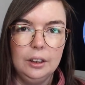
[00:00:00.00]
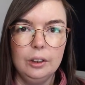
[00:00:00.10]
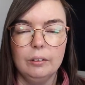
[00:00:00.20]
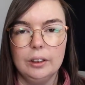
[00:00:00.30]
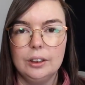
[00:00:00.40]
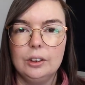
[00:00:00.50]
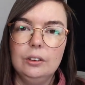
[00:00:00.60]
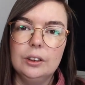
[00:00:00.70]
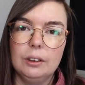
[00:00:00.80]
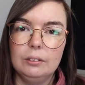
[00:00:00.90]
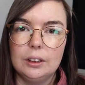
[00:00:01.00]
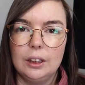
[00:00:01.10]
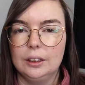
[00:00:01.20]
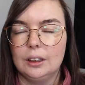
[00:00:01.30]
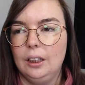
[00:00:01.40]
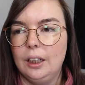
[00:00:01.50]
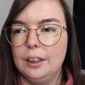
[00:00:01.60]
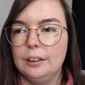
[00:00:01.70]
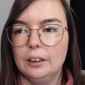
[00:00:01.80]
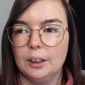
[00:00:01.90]
You know, and it turns out it's kind of
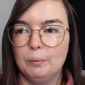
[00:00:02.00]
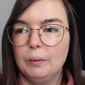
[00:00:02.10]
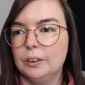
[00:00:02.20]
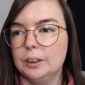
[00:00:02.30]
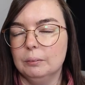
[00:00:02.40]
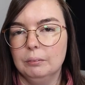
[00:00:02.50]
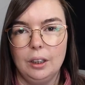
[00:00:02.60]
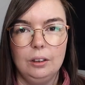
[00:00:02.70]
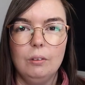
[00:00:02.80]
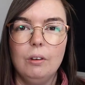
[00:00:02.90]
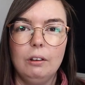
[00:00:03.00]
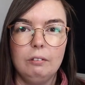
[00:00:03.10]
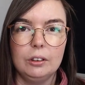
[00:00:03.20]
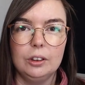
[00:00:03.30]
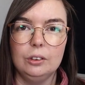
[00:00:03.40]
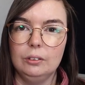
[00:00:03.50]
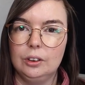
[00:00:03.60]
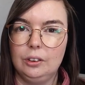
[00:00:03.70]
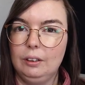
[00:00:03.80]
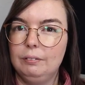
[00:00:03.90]
hidden at the bottom. I know all I've got to do
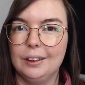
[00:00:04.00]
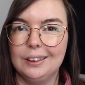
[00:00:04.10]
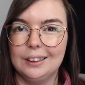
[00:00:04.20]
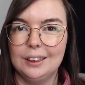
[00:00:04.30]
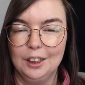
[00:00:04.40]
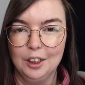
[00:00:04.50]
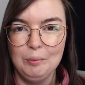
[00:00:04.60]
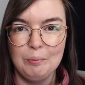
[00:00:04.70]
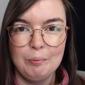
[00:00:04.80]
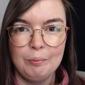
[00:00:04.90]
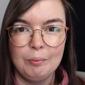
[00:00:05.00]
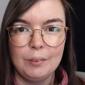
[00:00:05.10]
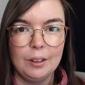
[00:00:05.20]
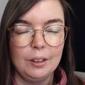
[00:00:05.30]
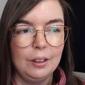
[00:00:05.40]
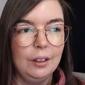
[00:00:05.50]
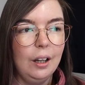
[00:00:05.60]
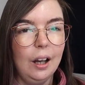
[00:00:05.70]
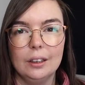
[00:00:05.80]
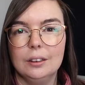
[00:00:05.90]
is try and find the tin
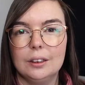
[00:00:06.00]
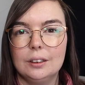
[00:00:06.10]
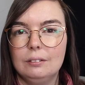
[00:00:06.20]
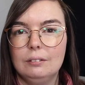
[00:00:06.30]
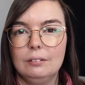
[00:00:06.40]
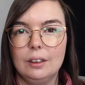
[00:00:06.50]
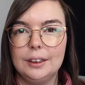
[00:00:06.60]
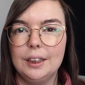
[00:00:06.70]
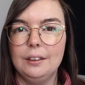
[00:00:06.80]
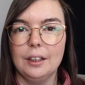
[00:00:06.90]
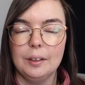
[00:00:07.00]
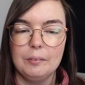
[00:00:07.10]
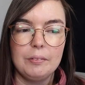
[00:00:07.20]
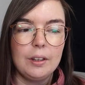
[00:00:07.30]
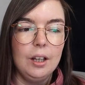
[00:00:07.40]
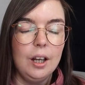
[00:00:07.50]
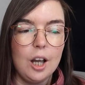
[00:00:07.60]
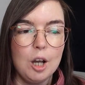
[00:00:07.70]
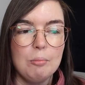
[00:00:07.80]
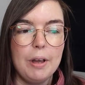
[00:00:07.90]
and it's in there.
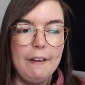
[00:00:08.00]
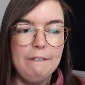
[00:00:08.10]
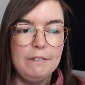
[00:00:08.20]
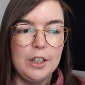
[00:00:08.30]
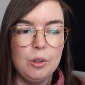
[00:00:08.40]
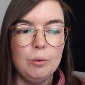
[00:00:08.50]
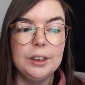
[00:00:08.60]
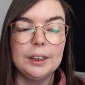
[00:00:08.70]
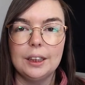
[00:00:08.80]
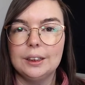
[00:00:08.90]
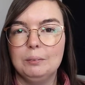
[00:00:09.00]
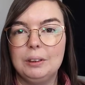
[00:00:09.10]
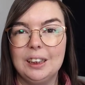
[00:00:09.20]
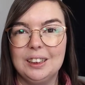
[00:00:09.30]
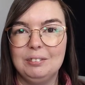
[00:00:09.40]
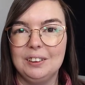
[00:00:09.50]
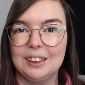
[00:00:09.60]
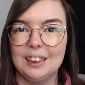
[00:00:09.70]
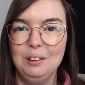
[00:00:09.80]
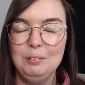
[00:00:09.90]
Um, if you want to get some tins for
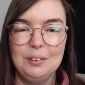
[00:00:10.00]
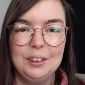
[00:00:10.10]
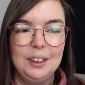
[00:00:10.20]
yourself,